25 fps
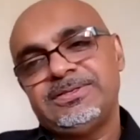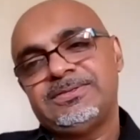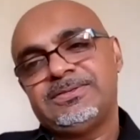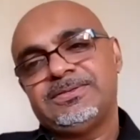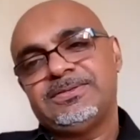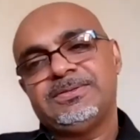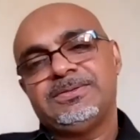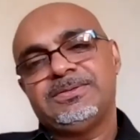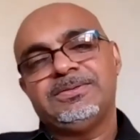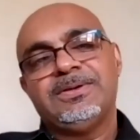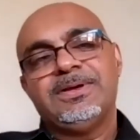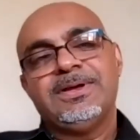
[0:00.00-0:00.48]

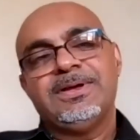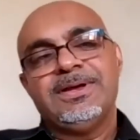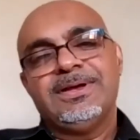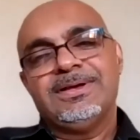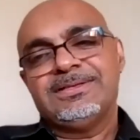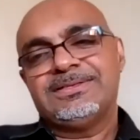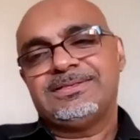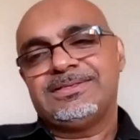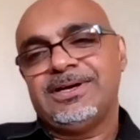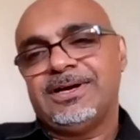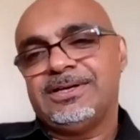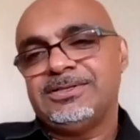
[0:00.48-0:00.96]
to
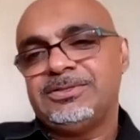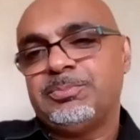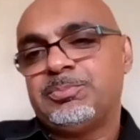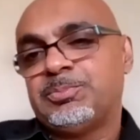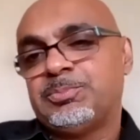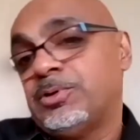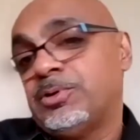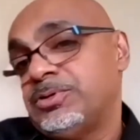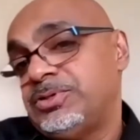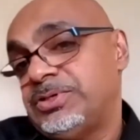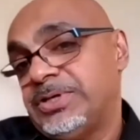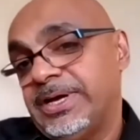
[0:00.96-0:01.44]
start a
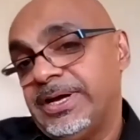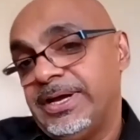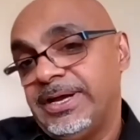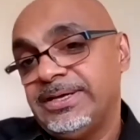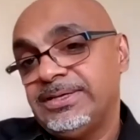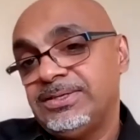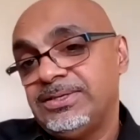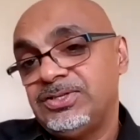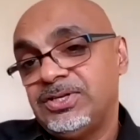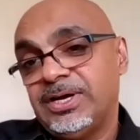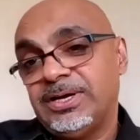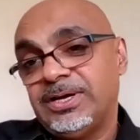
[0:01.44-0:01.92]
project
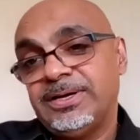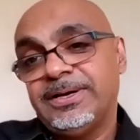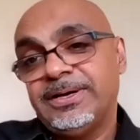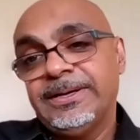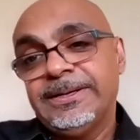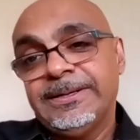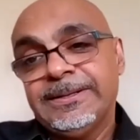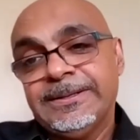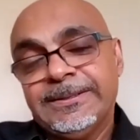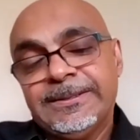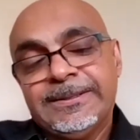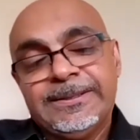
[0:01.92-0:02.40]
in
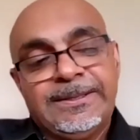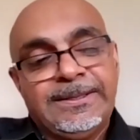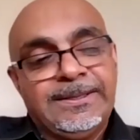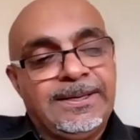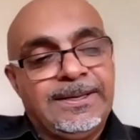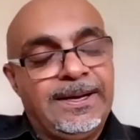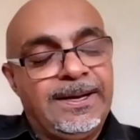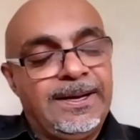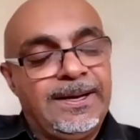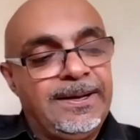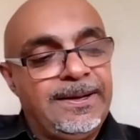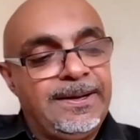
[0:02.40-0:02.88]
Chennai.
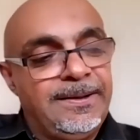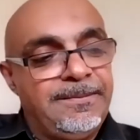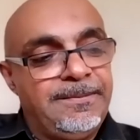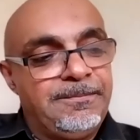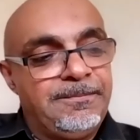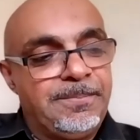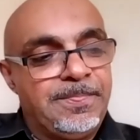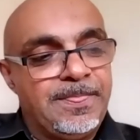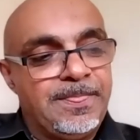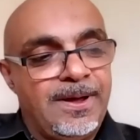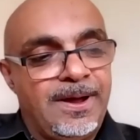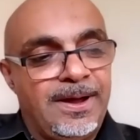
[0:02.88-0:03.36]

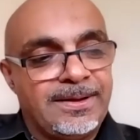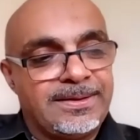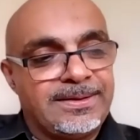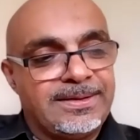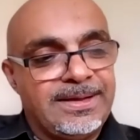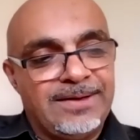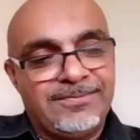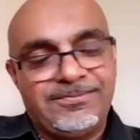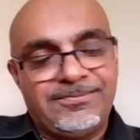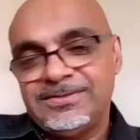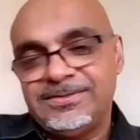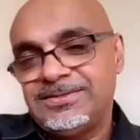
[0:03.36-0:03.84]
I
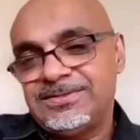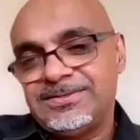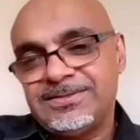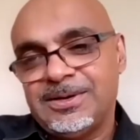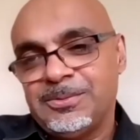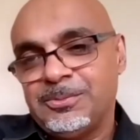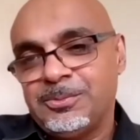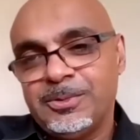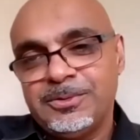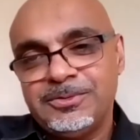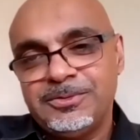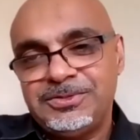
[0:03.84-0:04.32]
gathered
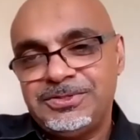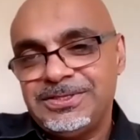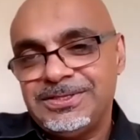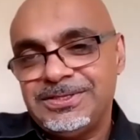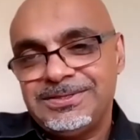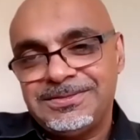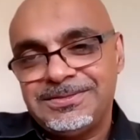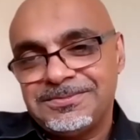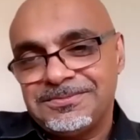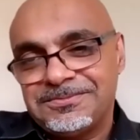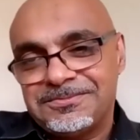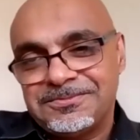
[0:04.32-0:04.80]
some
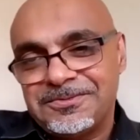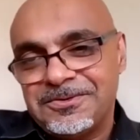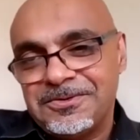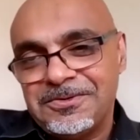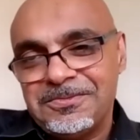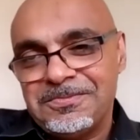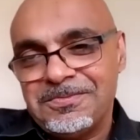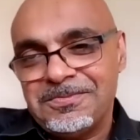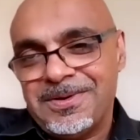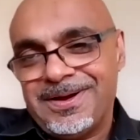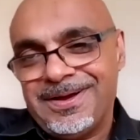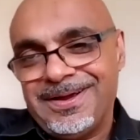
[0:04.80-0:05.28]
wheelchairs
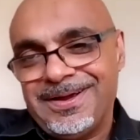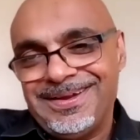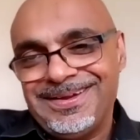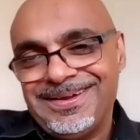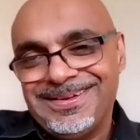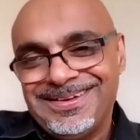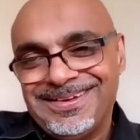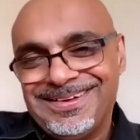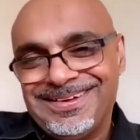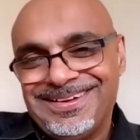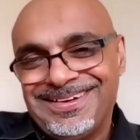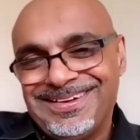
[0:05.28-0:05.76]
through my
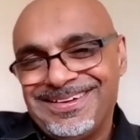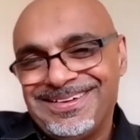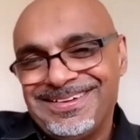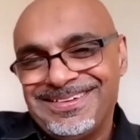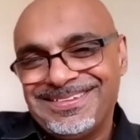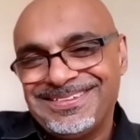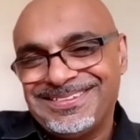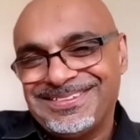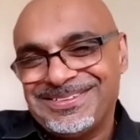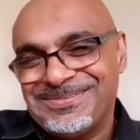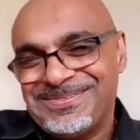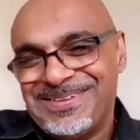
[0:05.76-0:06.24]

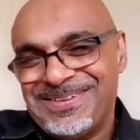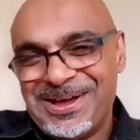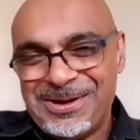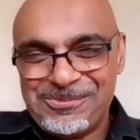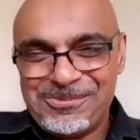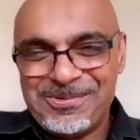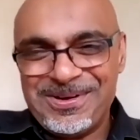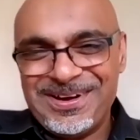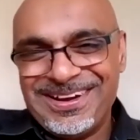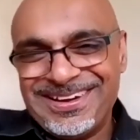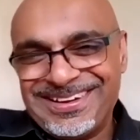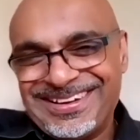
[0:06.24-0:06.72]
sort of
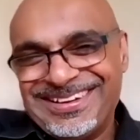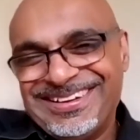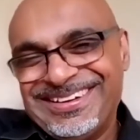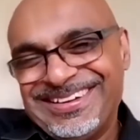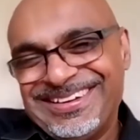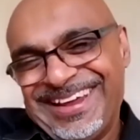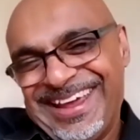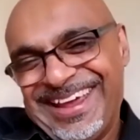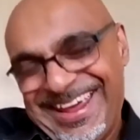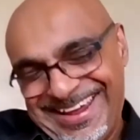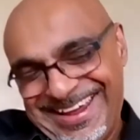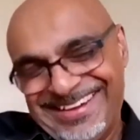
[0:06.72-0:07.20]
network
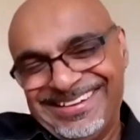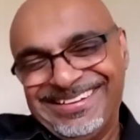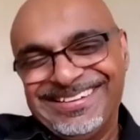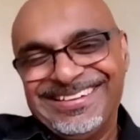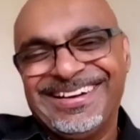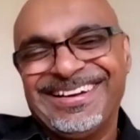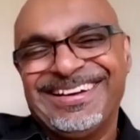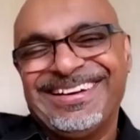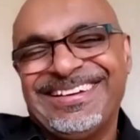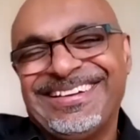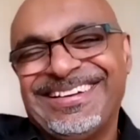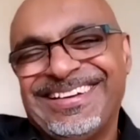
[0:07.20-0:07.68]
here
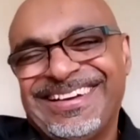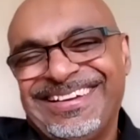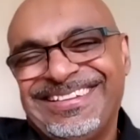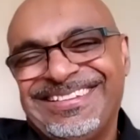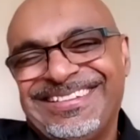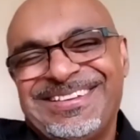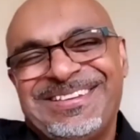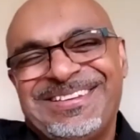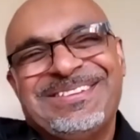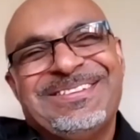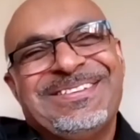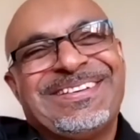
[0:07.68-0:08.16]
in
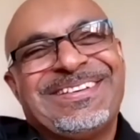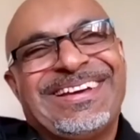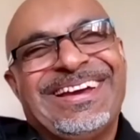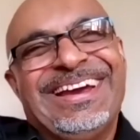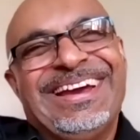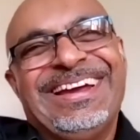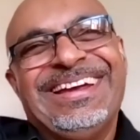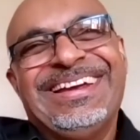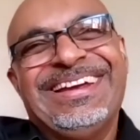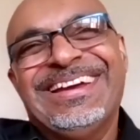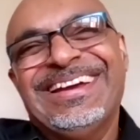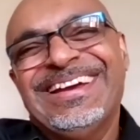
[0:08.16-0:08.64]
the
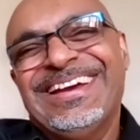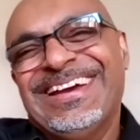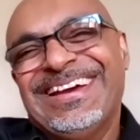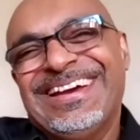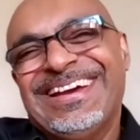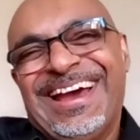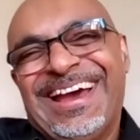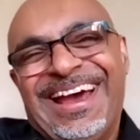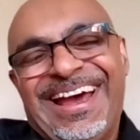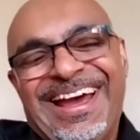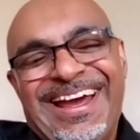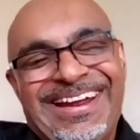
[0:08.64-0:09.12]
UK,
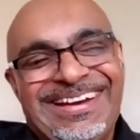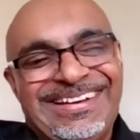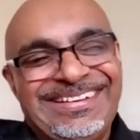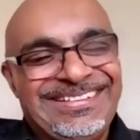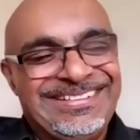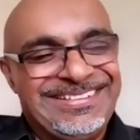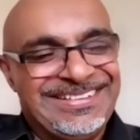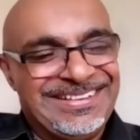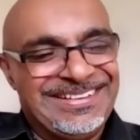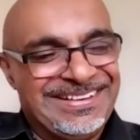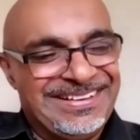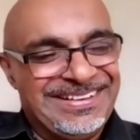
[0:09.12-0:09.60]

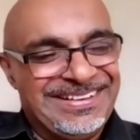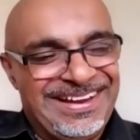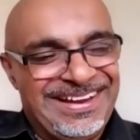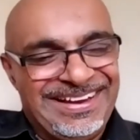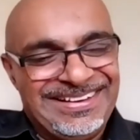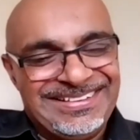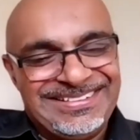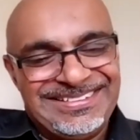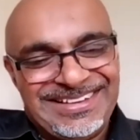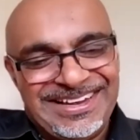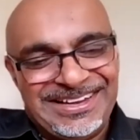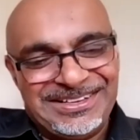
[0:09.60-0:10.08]
and
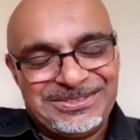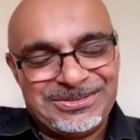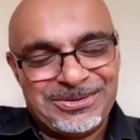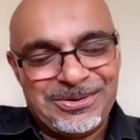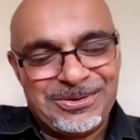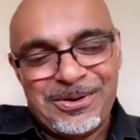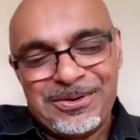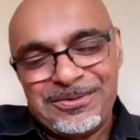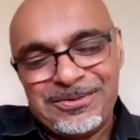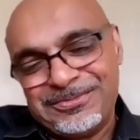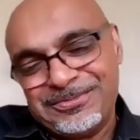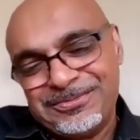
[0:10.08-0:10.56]
set
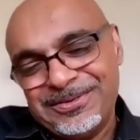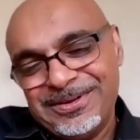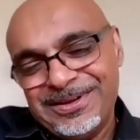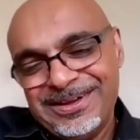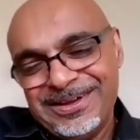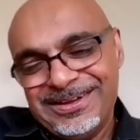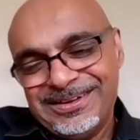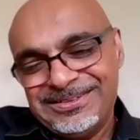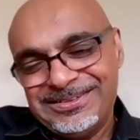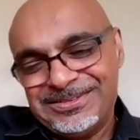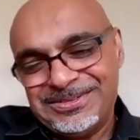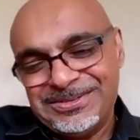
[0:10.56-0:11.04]
off
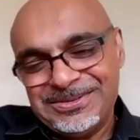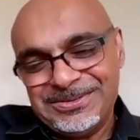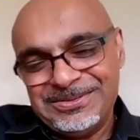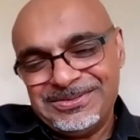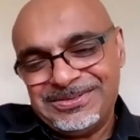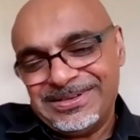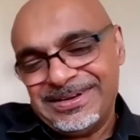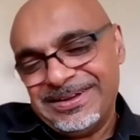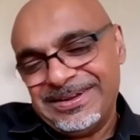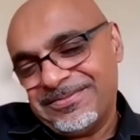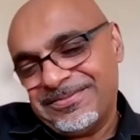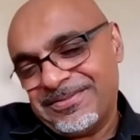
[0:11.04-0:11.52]
to
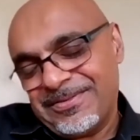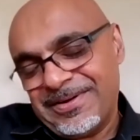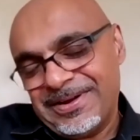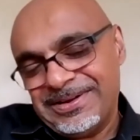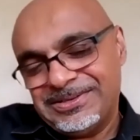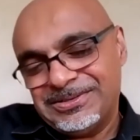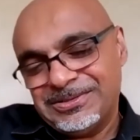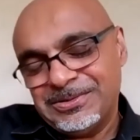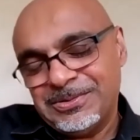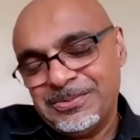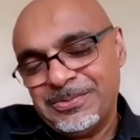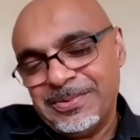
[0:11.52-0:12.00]
deliver a
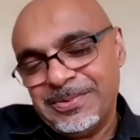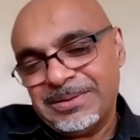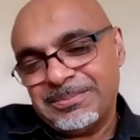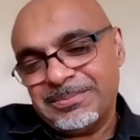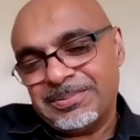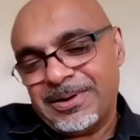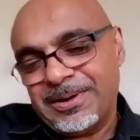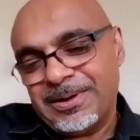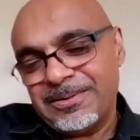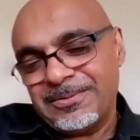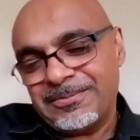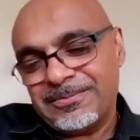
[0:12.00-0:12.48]
2-week
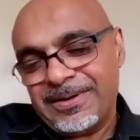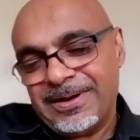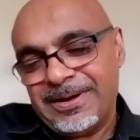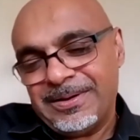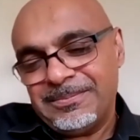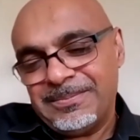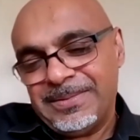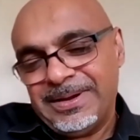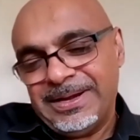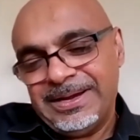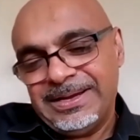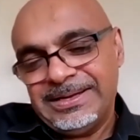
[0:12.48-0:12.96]

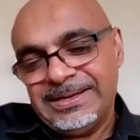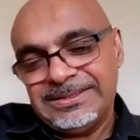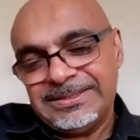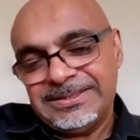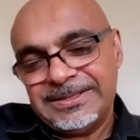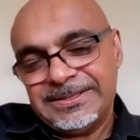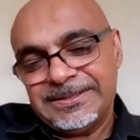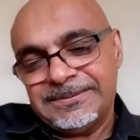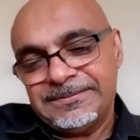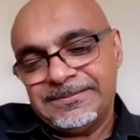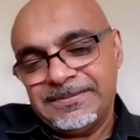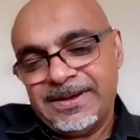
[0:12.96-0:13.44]
program in
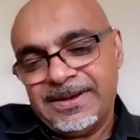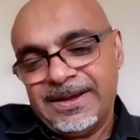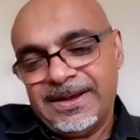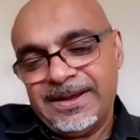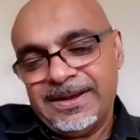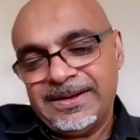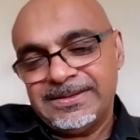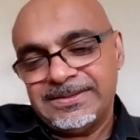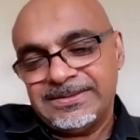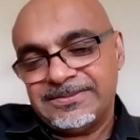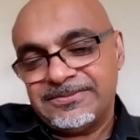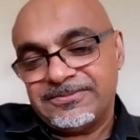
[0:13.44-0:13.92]
India.
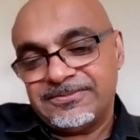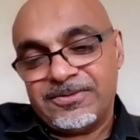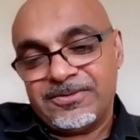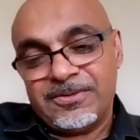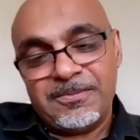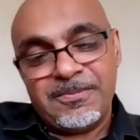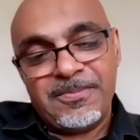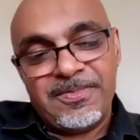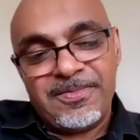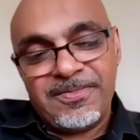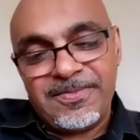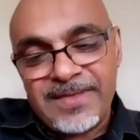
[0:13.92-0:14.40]
And
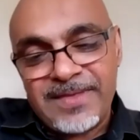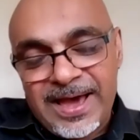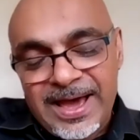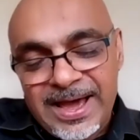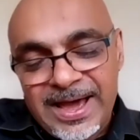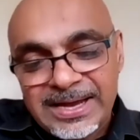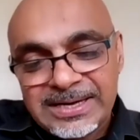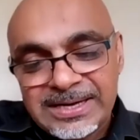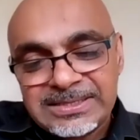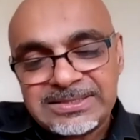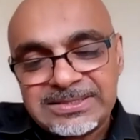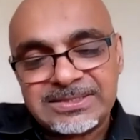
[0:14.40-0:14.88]
from
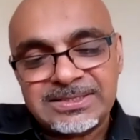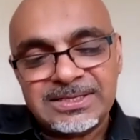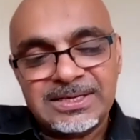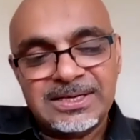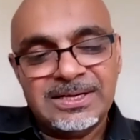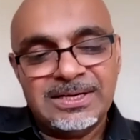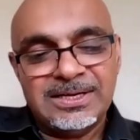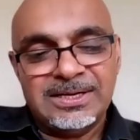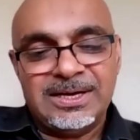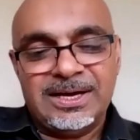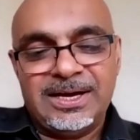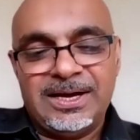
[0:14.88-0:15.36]
that,
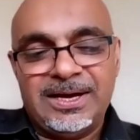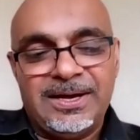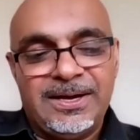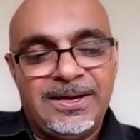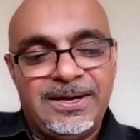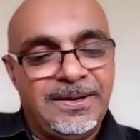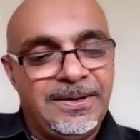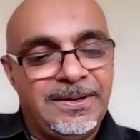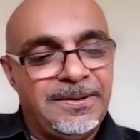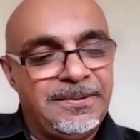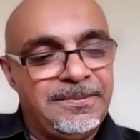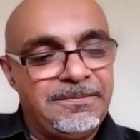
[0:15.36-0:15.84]

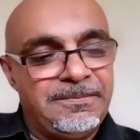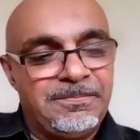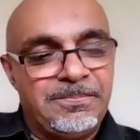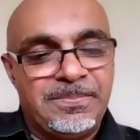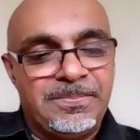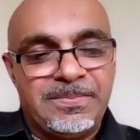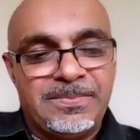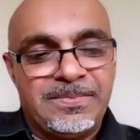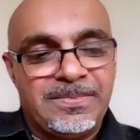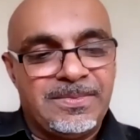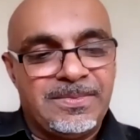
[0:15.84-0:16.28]
from